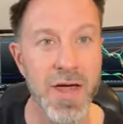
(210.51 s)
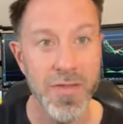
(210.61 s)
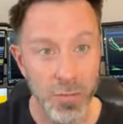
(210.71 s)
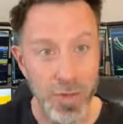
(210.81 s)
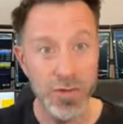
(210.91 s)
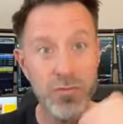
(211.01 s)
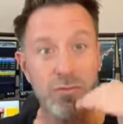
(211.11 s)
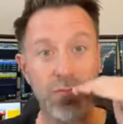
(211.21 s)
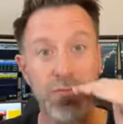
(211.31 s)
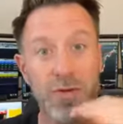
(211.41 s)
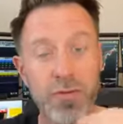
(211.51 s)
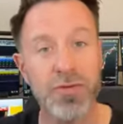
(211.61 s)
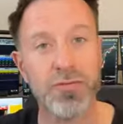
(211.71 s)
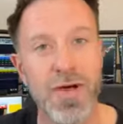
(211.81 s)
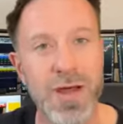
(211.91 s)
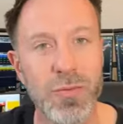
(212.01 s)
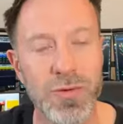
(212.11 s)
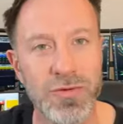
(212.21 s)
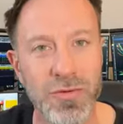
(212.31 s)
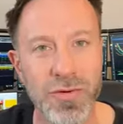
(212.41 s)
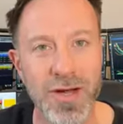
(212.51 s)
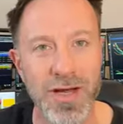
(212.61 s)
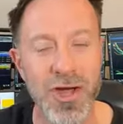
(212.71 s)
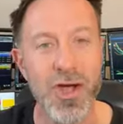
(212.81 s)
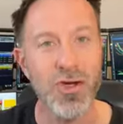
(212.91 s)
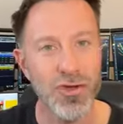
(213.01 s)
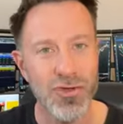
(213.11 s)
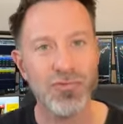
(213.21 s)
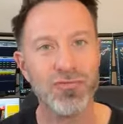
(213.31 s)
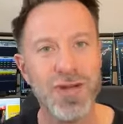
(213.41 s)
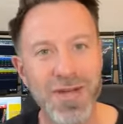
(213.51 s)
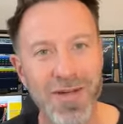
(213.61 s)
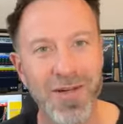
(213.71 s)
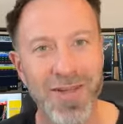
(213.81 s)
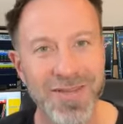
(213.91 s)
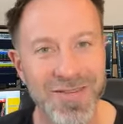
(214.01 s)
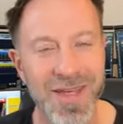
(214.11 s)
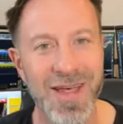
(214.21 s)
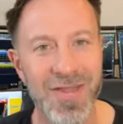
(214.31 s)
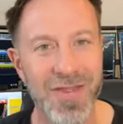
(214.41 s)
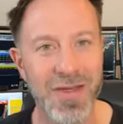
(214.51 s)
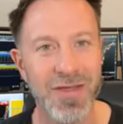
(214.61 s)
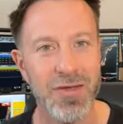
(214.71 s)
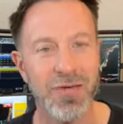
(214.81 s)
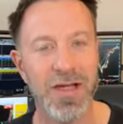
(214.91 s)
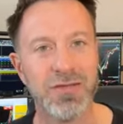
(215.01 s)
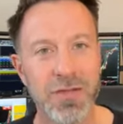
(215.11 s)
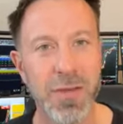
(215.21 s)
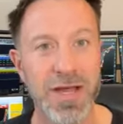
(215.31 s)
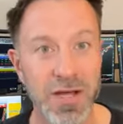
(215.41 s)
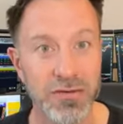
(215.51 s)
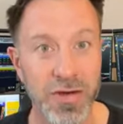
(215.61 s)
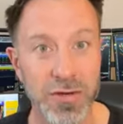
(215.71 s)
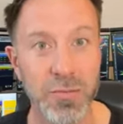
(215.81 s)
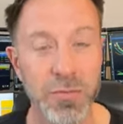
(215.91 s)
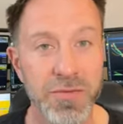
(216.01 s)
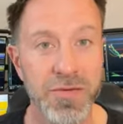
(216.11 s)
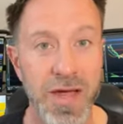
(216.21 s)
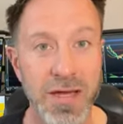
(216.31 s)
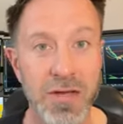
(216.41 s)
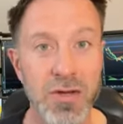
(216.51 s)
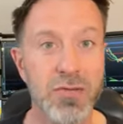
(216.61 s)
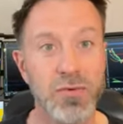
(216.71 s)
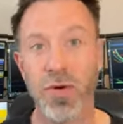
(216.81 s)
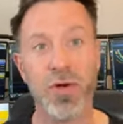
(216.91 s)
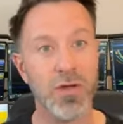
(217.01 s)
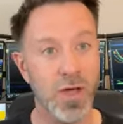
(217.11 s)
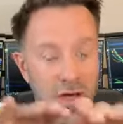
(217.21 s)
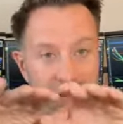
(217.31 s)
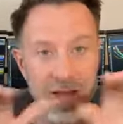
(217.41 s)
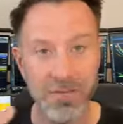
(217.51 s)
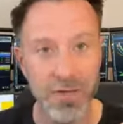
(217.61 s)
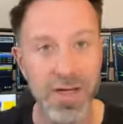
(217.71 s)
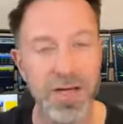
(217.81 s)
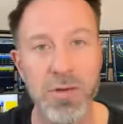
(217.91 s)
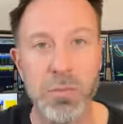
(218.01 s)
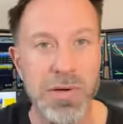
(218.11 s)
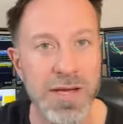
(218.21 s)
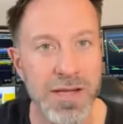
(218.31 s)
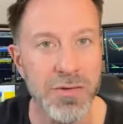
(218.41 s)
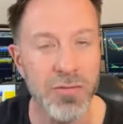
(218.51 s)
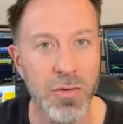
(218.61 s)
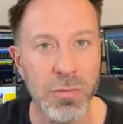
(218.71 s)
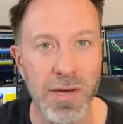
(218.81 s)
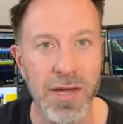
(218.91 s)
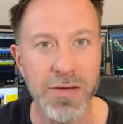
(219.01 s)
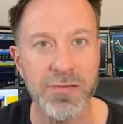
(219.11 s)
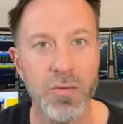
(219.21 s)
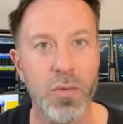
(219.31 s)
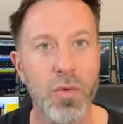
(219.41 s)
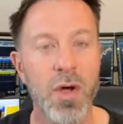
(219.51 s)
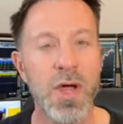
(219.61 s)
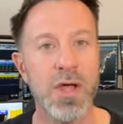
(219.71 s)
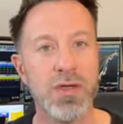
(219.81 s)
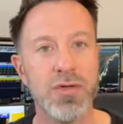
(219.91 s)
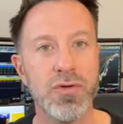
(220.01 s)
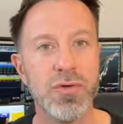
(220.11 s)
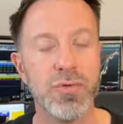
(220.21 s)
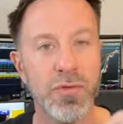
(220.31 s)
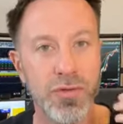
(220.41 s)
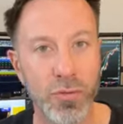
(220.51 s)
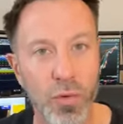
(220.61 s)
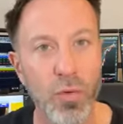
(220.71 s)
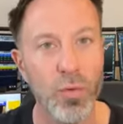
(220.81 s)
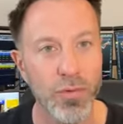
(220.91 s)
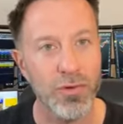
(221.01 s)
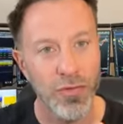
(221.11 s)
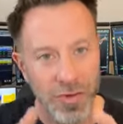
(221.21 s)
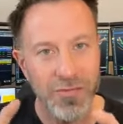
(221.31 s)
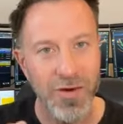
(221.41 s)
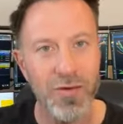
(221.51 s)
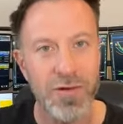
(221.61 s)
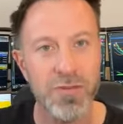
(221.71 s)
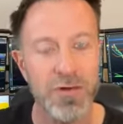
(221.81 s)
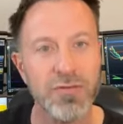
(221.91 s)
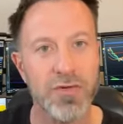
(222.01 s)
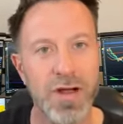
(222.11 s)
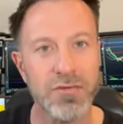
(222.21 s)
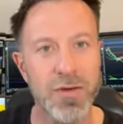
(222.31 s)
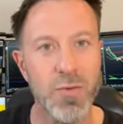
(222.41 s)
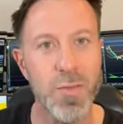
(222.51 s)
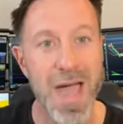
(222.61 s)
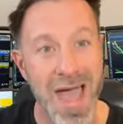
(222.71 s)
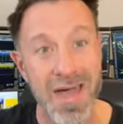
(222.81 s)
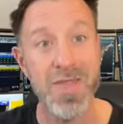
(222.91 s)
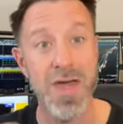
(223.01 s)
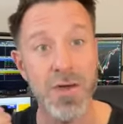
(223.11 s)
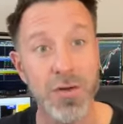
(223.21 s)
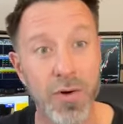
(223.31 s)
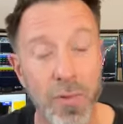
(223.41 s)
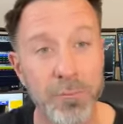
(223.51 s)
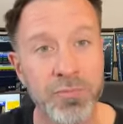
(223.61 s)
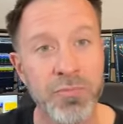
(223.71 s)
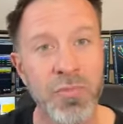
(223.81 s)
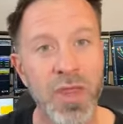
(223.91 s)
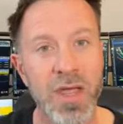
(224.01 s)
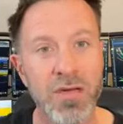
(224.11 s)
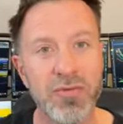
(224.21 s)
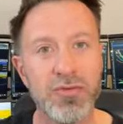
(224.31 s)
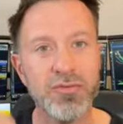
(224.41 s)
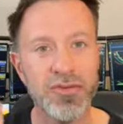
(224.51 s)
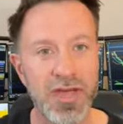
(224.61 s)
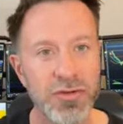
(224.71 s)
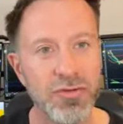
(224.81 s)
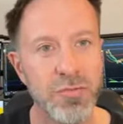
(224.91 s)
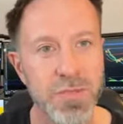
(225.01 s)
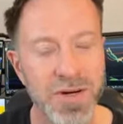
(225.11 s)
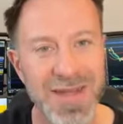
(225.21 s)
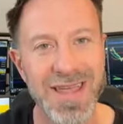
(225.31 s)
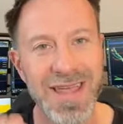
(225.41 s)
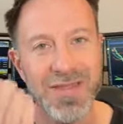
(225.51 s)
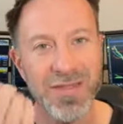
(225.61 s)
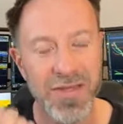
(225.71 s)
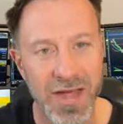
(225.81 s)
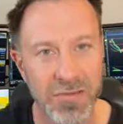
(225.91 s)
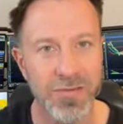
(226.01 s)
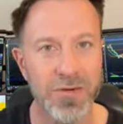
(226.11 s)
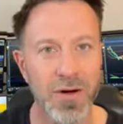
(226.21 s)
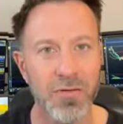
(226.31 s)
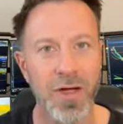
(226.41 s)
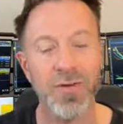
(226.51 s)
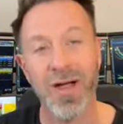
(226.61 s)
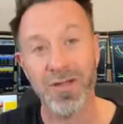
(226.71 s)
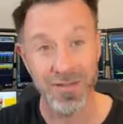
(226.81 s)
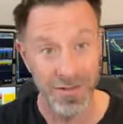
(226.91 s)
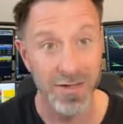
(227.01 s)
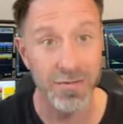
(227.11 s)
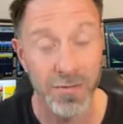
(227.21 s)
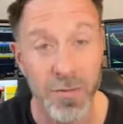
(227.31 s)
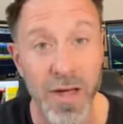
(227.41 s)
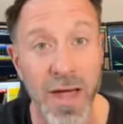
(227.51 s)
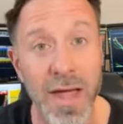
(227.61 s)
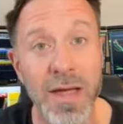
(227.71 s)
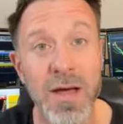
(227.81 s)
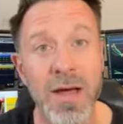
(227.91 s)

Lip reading: And then when you review the trade once you're in, you realize that you've actually made a genuine mistake. You've got a level in completely the wrong place, or you thought all the criteria for the strategy were met and they're not. If you change your mind in that scenario, I think that's okay.